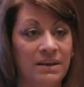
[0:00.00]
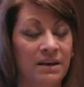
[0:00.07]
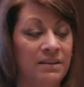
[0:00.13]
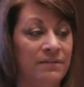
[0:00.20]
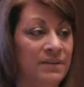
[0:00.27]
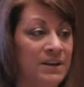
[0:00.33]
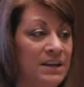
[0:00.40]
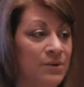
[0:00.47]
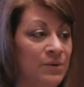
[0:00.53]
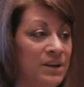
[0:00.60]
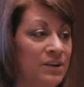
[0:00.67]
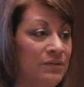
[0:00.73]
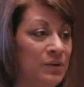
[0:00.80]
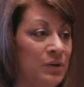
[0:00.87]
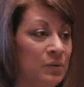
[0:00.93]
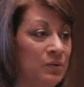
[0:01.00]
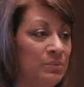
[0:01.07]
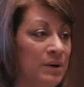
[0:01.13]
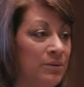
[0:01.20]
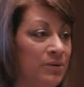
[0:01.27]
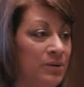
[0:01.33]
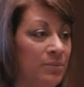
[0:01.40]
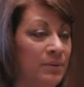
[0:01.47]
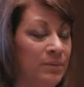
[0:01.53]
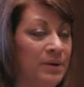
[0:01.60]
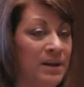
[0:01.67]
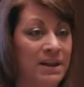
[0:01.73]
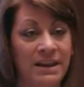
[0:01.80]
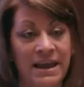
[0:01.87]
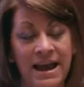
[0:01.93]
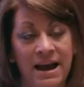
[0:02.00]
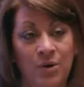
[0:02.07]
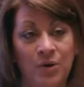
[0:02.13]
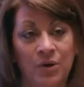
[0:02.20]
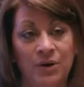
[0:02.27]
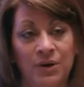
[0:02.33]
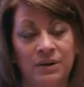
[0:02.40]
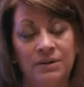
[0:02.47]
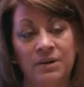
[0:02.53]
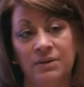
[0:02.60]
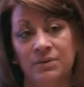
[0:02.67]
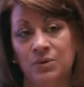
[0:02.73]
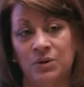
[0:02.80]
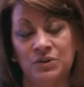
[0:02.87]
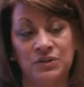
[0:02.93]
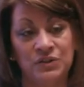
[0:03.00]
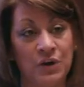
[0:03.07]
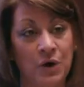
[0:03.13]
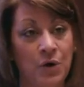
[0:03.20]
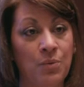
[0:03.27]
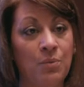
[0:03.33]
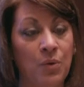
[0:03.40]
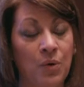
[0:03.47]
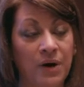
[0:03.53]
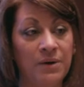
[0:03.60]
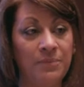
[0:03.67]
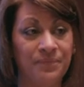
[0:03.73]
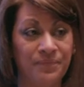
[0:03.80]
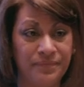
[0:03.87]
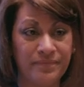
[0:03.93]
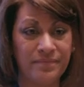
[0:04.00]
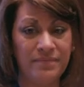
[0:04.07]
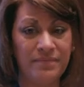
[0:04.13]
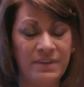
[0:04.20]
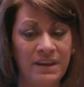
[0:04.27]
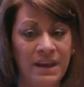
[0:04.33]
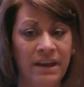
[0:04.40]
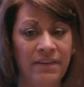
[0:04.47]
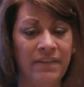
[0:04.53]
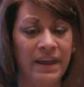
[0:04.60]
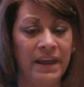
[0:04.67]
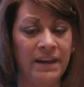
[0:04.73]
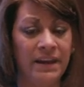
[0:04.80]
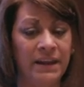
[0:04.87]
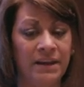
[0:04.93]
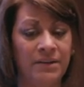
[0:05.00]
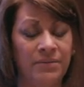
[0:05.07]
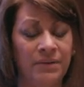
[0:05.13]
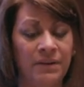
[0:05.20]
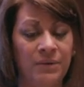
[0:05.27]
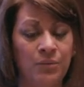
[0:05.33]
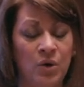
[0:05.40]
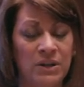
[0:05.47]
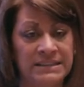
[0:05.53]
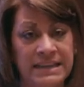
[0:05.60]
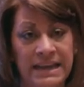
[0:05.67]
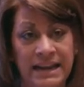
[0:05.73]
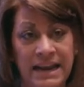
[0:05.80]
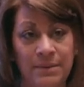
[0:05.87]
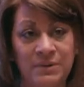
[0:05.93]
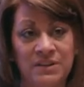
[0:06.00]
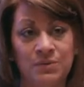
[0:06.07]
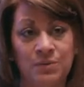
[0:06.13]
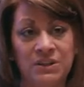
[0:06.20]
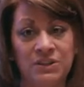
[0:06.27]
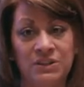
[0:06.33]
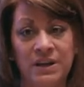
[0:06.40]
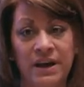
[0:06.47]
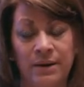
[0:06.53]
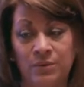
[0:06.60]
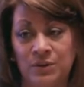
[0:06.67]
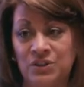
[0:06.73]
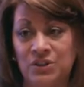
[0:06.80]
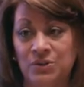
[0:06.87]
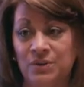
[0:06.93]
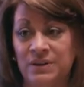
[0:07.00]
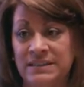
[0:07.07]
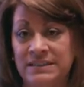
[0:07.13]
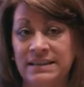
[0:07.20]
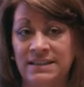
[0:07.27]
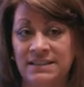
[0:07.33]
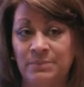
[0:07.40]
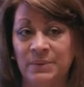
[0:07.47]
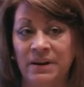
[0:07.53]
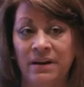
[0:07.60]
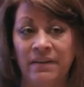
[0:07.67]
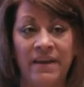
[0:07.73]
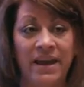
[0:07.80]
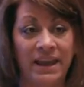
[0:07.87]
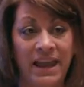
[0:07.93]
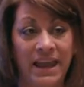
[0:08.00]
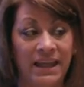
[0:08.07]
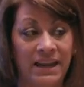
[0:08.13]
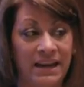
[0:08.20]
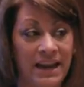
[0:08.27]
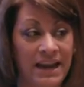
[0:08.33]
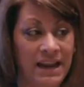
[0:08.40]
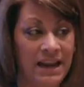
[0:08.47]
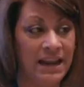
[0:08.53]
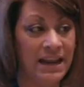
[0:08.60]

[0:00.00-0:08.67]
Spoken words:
The video interview would probably be an hour or so more. And then once that happens, I will do an assessment on that candidate.